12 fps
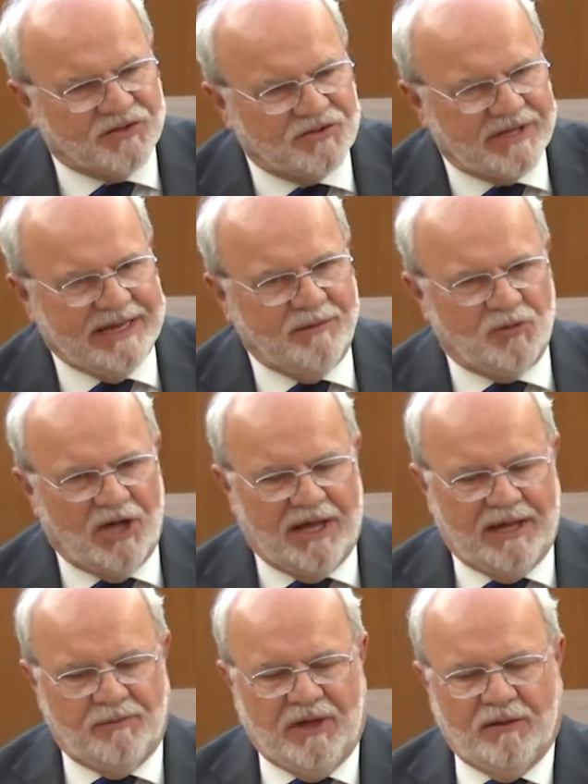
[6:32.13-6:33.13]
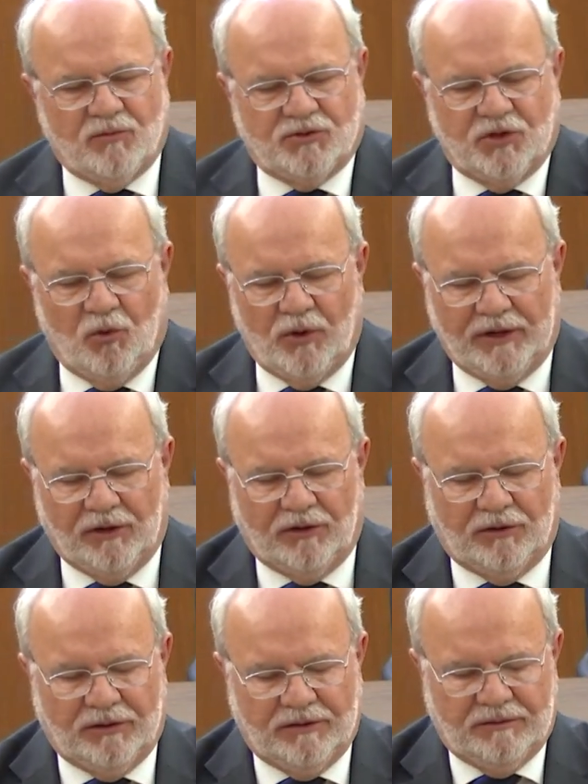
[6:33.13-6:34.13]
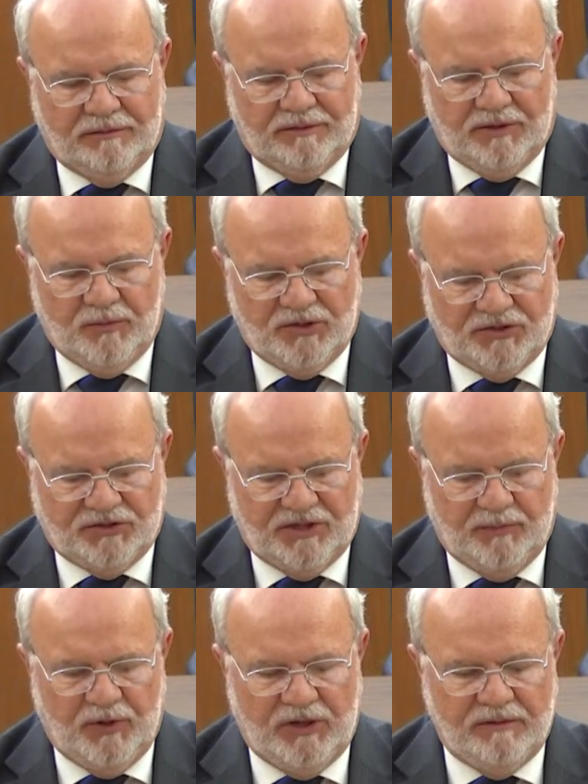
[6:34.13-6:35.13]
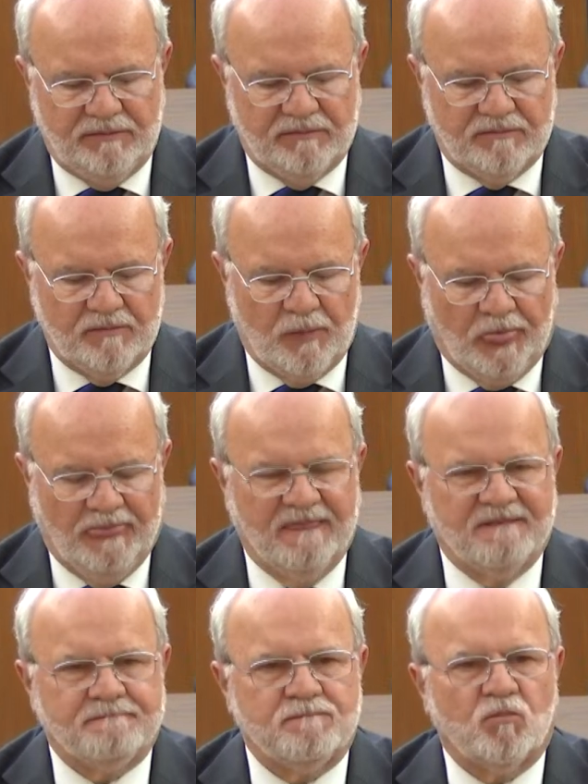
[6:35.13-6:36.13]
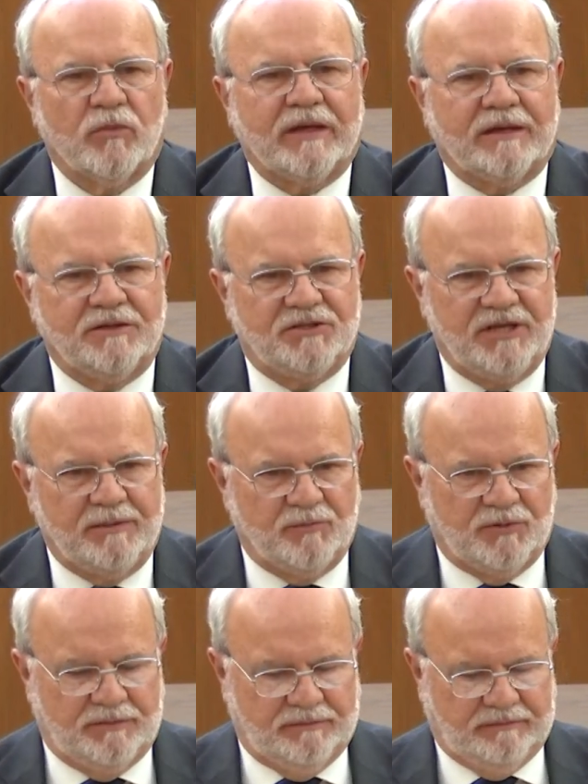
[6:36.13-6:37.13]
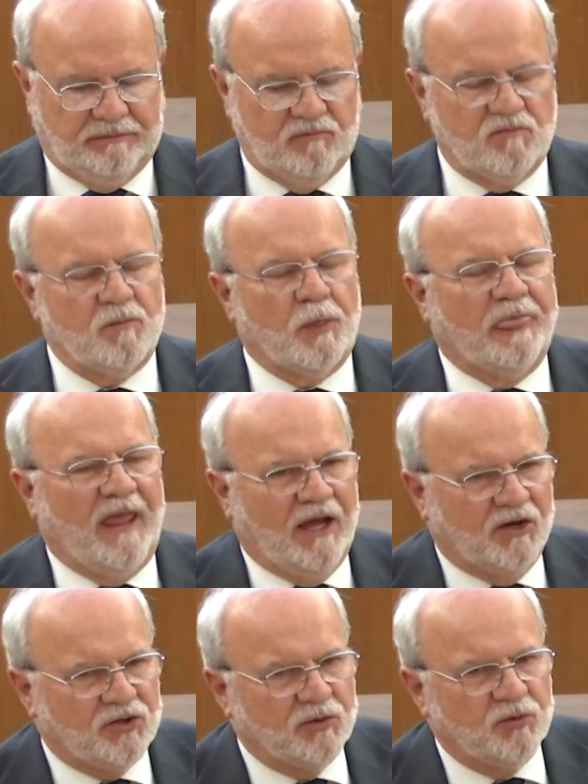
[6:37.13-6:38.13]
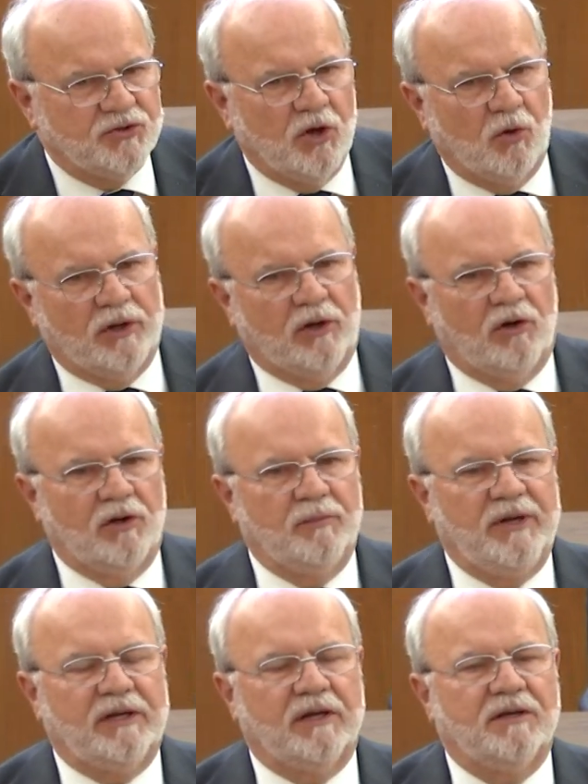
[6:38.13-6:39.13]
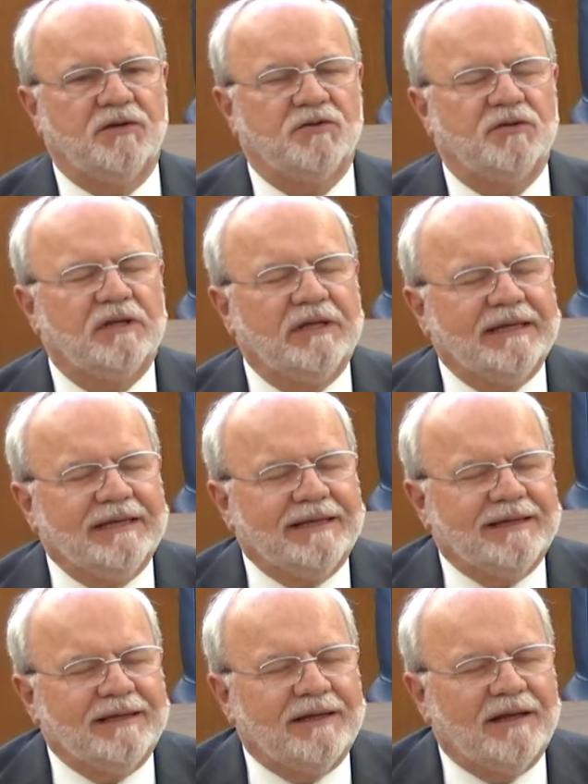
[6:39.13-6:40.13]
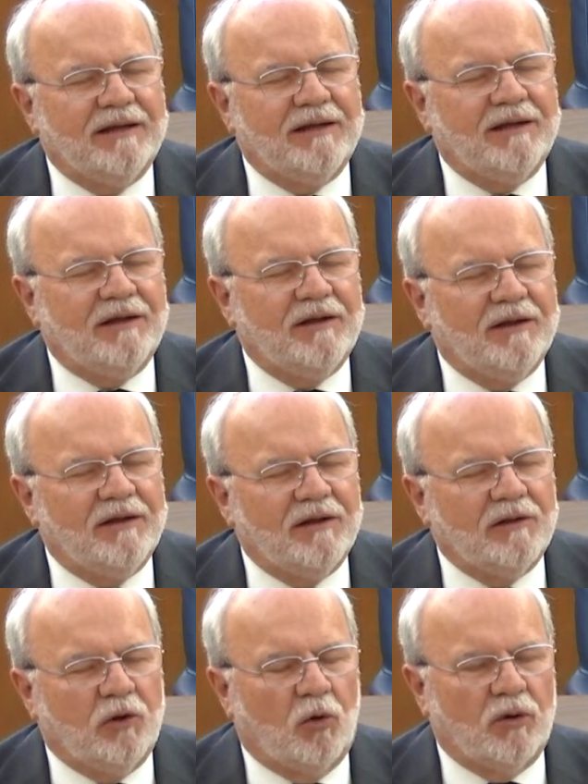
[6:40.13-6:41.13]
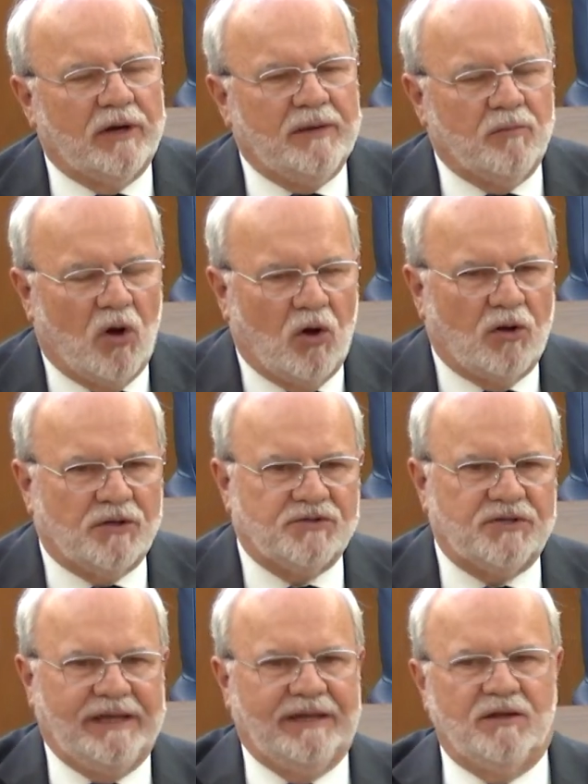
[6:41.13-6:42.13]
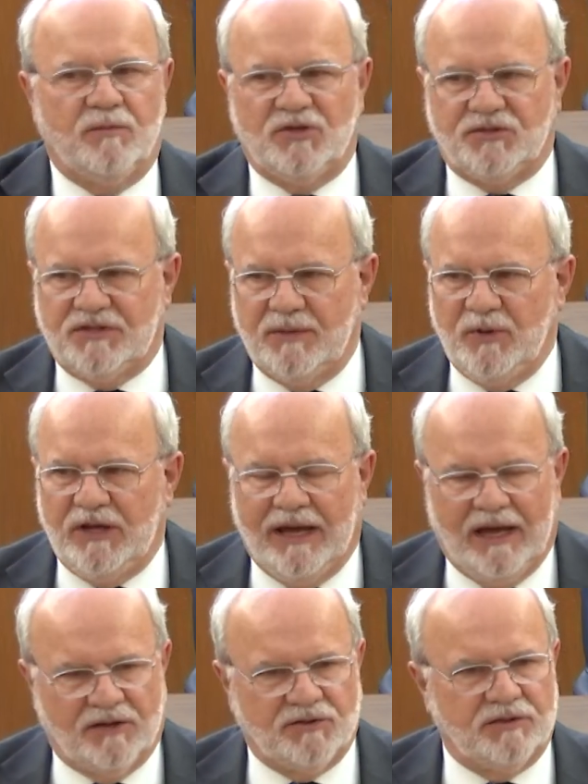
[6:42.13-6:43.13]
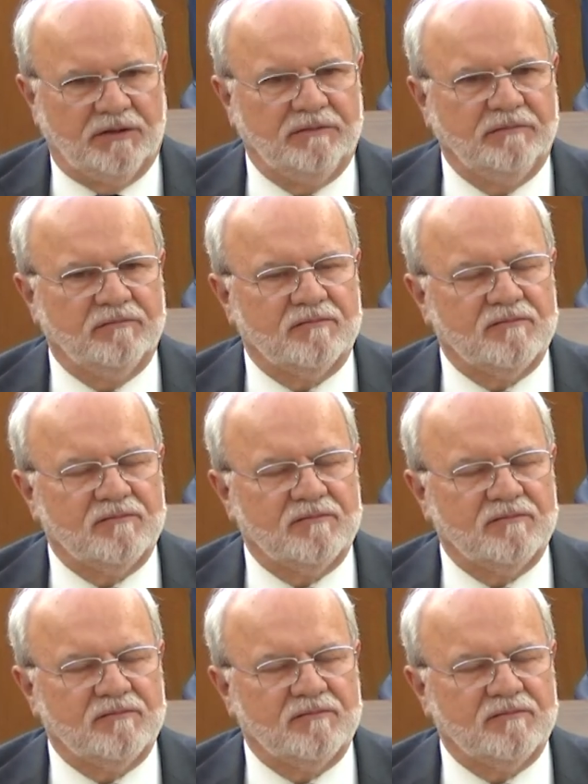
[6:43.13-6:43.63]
the same time that was going on, the Mississippi contempt action was going on because Lori Moss in the Mississippi action